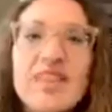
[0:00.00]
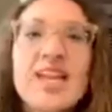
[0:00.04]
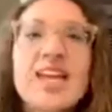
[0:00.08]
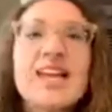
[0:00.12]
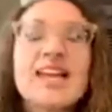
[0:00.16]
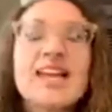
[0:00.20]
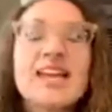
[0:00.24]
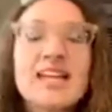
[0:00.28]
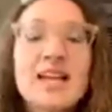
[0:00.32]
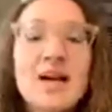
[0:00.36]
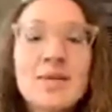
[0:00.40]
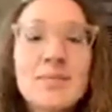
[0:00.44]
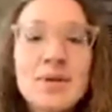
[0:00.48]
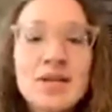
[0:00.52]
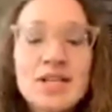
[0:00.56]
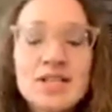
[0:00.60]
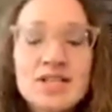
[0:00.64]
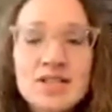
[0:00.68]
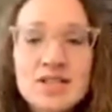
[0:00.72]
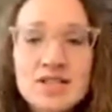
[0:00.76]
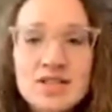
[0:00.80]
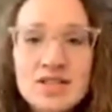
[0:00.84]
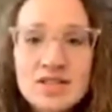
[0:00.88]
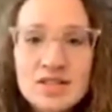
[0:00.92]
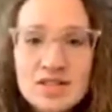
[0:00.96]
Yep,
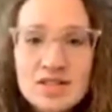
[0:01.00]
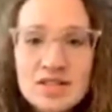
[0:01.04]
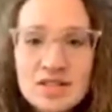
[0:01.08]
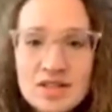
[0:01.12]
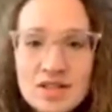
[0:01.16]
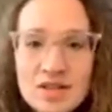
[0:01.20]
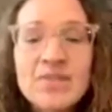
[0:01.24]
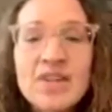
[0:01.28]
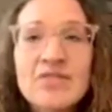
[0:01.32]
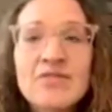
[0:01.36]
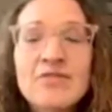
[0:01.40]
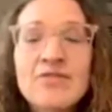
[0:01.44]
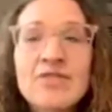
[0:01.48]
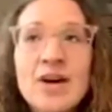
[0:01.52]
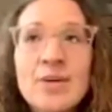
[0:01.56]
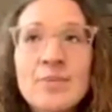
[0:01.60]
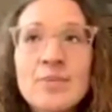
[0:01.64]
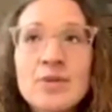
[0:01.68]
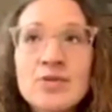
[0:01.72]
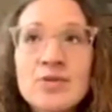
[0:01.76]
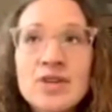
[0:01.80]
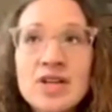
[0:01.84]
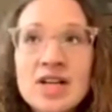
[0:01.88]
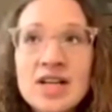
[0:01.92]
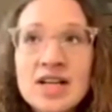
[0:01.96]
it's
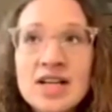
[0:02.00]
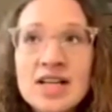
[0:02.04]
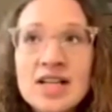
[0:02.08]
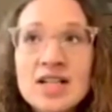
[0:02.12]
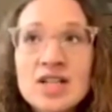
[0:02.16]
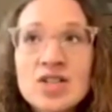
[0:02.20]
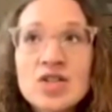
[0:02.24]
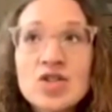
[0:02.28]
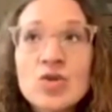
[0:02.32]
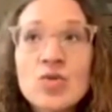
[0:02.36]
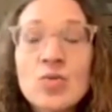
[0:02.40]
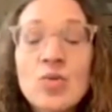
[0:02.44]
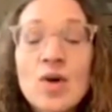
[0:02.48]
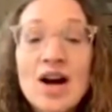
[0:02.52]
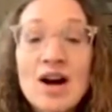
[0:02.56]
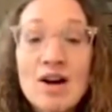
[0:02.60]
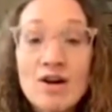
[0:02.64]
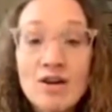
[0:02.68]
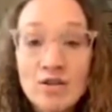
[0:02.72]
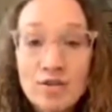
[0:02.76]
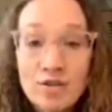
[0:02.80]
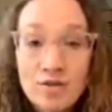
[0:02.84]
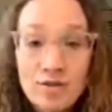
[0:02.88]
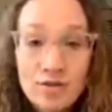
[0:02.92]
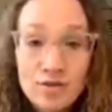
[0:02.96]
February
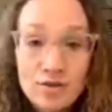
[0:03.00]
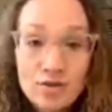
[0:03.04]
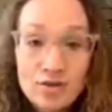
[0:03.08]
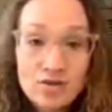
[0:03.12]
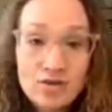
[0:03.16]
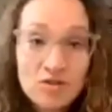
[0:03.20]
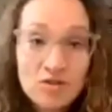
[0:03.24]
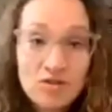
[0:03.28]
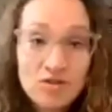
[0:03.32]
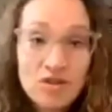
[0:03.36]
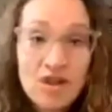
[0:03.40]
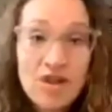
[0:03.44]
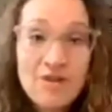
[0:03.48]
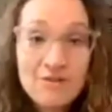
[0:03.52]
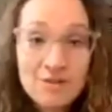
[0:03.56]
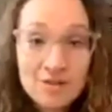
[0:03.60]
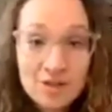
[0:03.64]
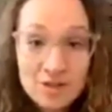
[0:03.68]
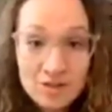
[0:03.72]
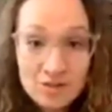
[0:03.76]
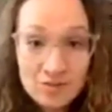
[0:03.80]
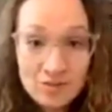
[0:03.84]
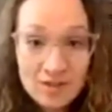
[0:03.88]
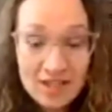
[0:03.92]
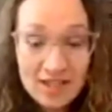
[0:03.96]
12th, so
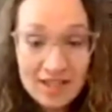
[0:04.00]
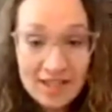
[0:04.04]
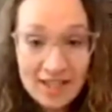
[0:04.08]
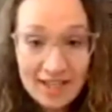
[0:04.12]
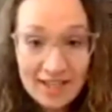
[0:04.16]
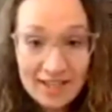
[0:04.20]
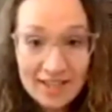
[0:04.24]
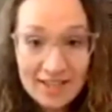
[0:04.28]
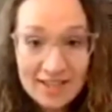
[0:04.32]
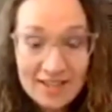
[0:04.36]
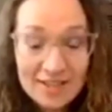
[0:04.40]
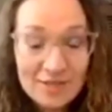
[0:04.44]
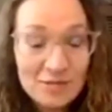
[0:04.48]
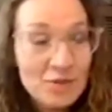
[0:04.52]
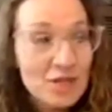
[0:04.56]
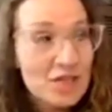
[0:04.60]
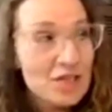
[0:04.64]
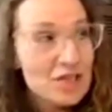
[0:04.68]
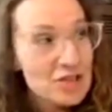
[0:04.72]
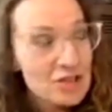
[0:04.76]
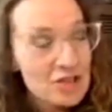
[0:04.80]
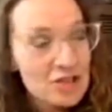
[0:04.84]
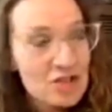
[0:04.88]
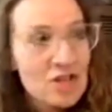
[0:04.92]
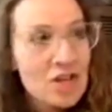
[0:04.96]
Lover's Weekend,
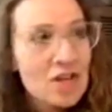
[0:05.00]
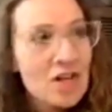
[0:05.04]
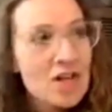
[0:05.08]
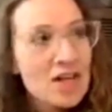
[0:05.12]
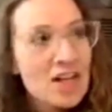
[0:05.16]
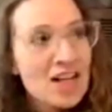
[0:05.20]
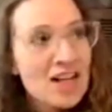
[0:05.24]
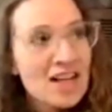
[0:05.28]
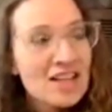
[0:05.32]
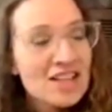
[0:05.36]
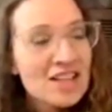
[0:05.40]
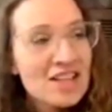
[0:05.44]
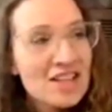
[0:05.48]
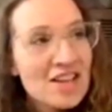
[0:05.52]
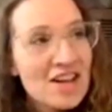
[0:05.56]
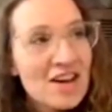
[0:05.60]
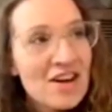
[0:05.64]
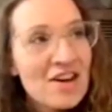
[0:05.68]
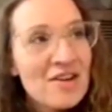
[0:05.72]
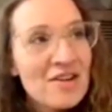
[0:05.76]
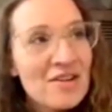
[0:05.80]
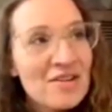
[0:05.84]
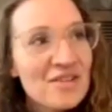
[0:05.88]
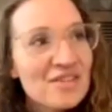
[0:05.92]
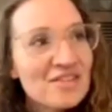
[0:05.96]
which,
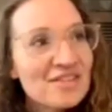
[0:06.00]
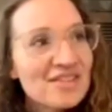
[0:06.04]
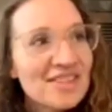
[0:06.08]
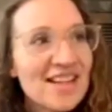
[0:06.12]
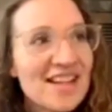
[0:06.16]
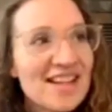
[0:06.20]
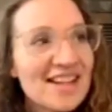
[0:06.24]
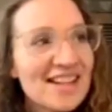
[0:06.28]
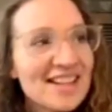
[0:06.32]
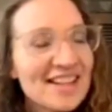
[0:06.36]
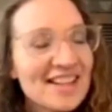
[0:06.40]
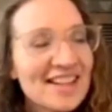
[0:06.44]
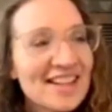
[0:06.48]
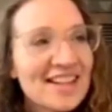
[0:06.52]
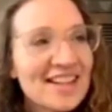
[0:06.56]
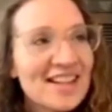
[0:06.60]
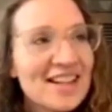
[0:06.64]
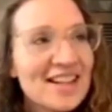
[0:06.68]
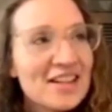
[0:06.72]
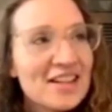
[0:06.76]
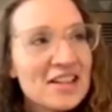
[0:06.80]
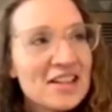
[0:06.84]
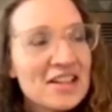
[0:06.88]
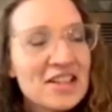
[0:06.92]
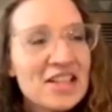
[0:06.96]
like,
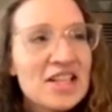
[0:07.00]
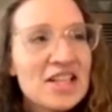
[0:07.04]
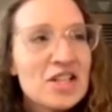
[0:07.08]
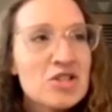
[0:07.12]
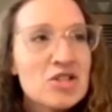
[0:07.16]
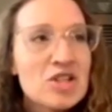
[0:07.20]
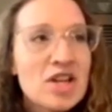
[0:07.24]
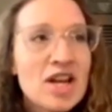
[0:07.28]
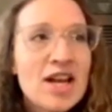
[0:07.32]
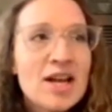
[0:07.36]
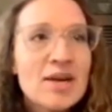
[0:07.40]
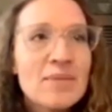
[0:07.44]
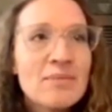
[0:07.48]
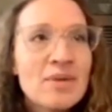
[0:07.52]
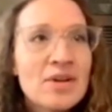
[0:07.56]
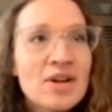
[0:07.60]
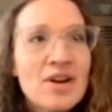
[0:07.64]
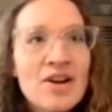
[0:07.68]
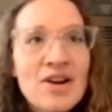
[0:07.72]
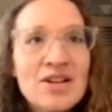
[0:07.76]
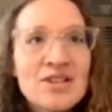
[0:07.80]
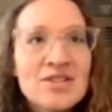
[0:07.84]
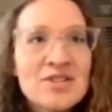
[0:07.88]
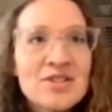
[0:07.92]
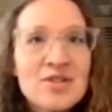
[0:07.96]
cliche, but
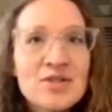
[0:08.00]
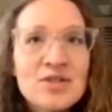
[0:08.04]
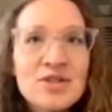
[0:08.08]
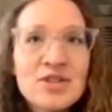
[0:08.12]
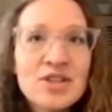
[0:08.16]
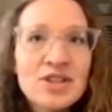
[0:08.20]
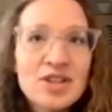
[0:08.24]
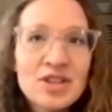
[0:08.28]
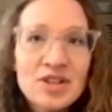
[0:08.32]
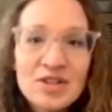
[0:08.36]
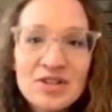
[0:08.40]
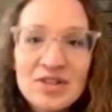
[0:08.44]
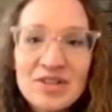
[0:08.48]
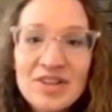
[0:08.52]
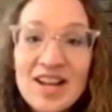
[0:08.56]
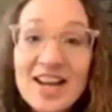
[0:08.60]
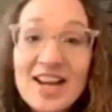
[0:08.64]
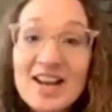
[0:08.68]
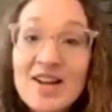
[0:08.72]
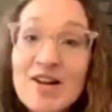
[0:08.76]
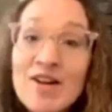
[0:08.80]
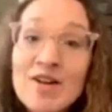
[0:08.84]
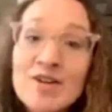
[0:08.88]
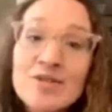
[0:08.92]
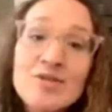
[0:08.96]
also cute,
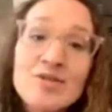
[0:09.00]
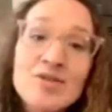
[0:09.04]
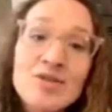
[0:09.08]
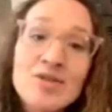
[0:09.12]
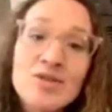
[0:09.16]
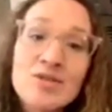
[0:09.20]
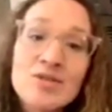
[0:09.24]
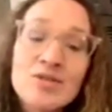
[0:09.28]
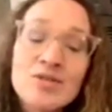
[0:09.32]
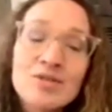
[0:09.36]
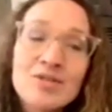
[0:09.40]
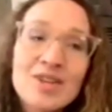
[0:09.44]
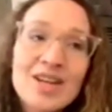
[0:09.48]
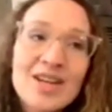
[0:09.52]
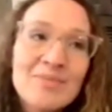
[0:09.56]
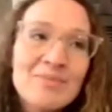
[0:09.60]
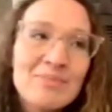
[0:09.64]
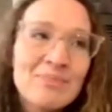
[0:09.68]
and also, like,